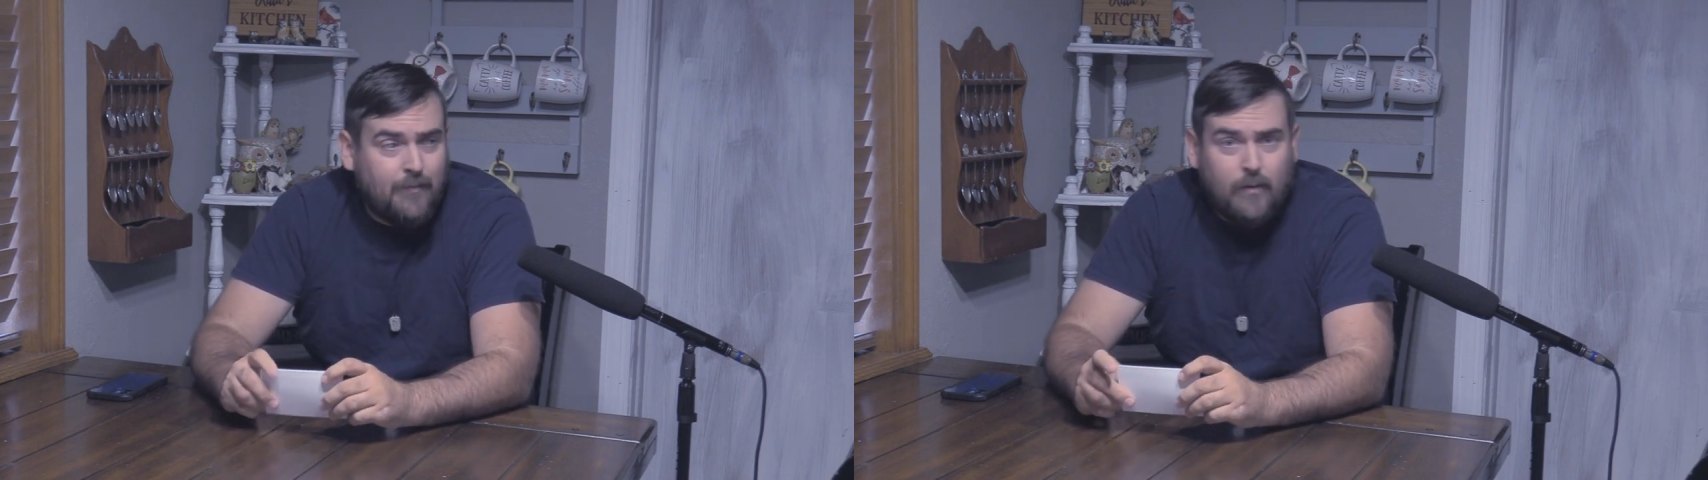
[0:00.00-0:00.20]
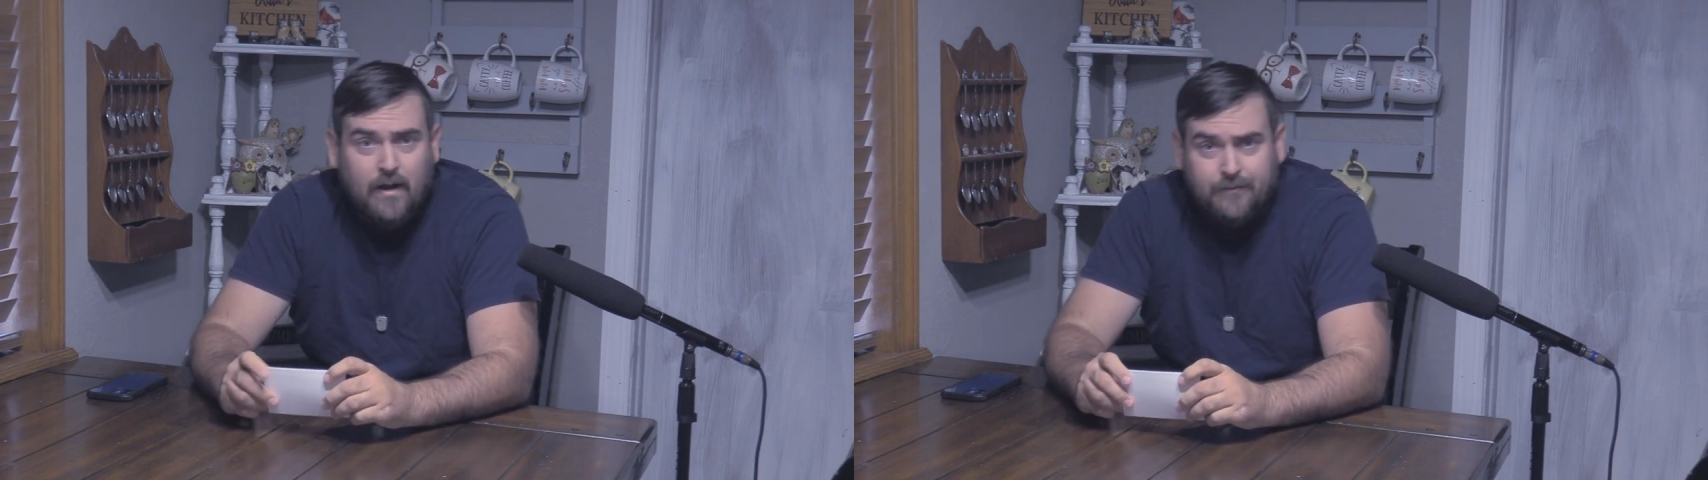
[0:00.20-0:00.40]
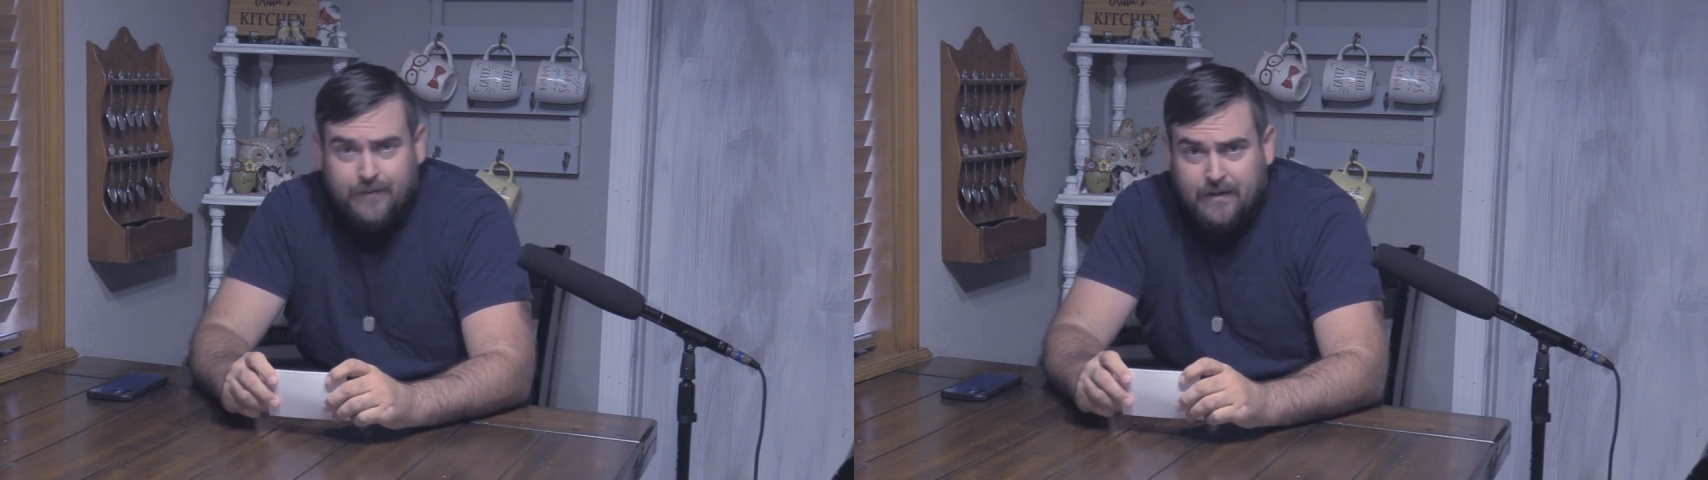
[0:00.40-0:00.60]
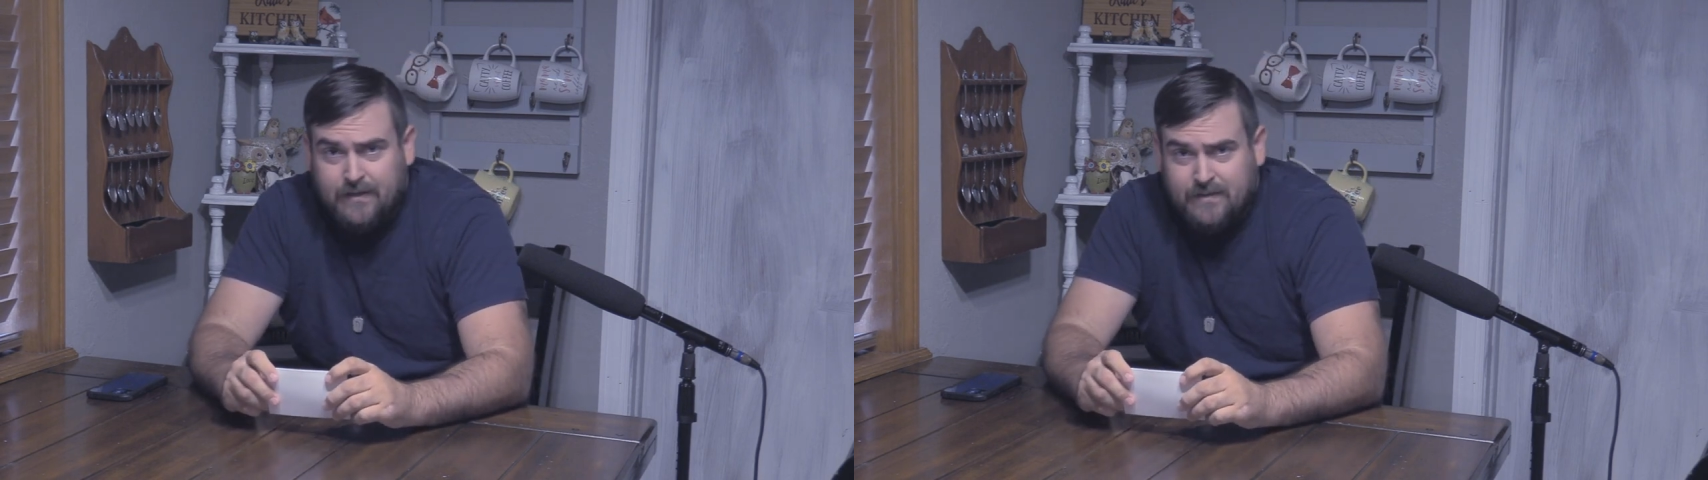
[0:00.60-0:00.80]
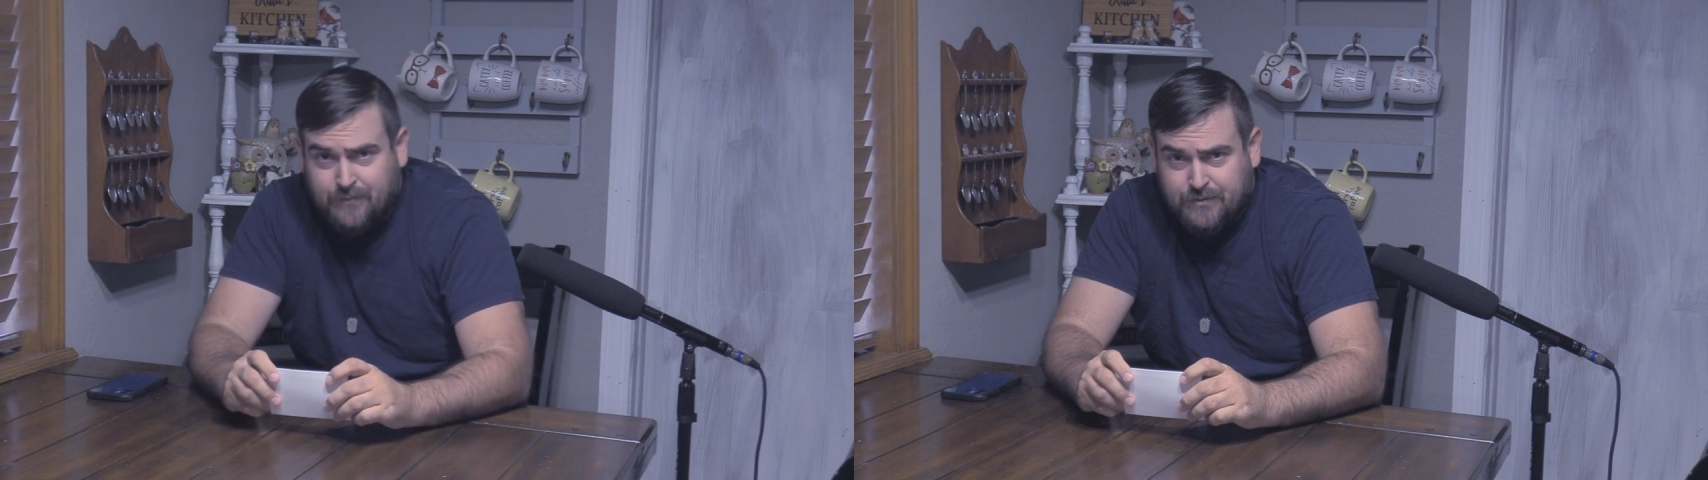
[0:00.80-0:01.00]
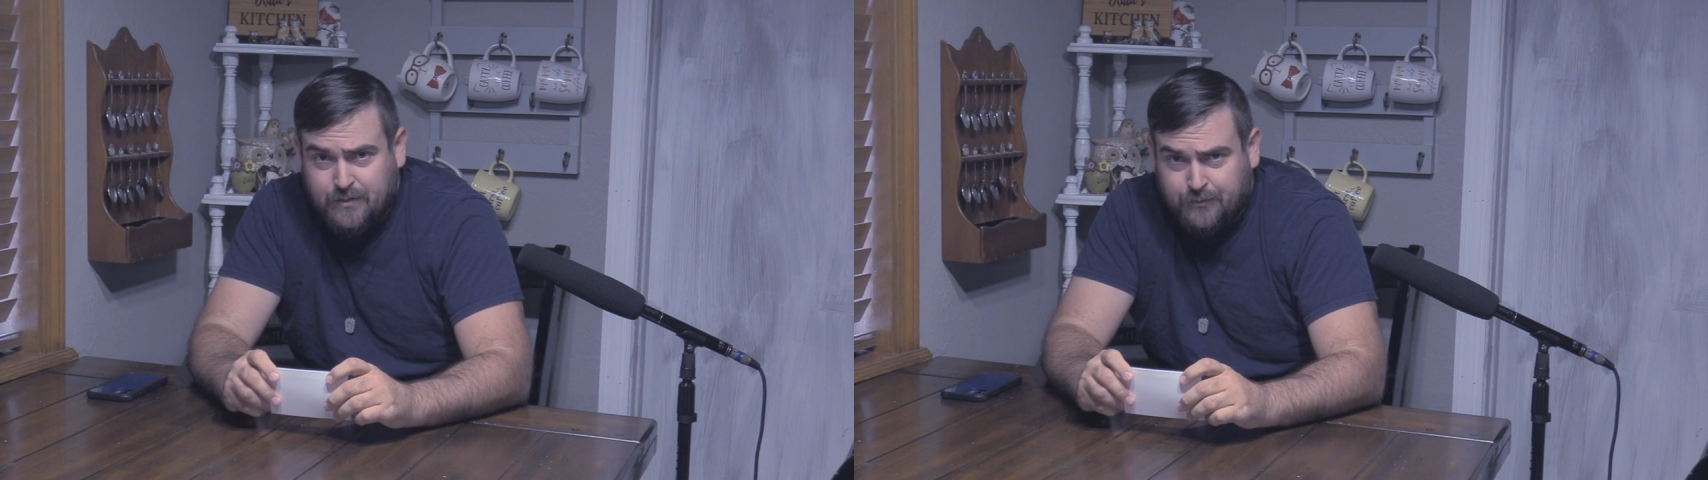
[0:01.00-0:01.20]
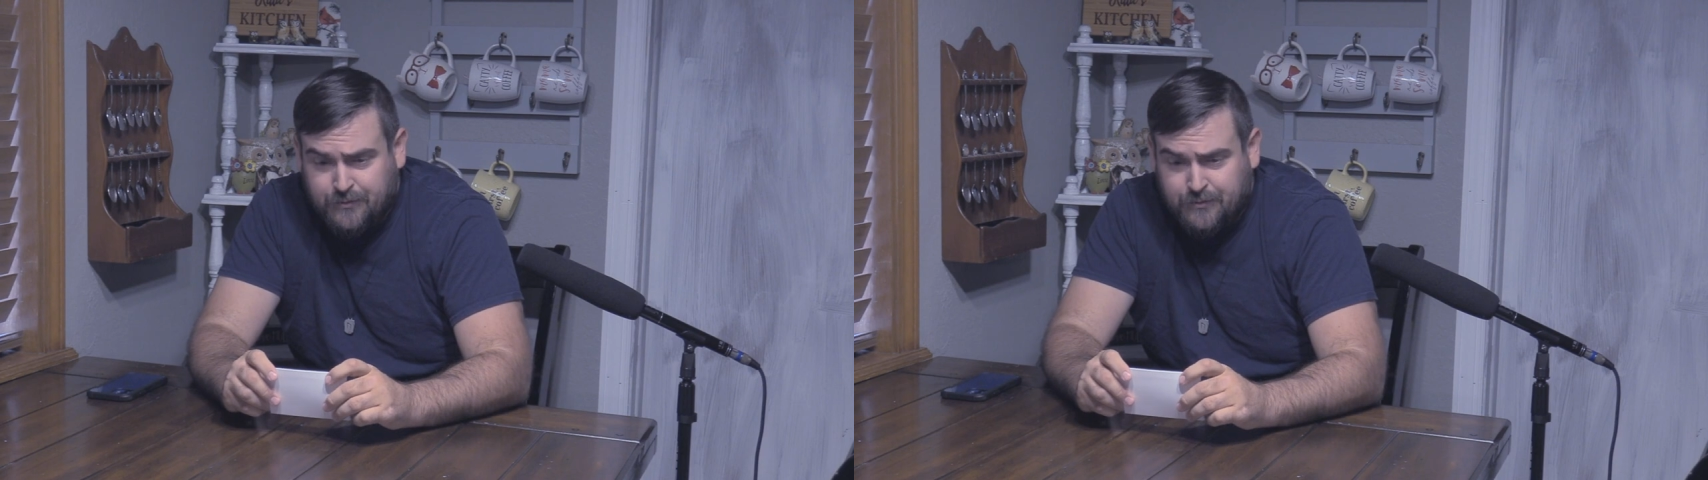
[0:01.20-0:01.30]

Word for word: I'm around for the next episode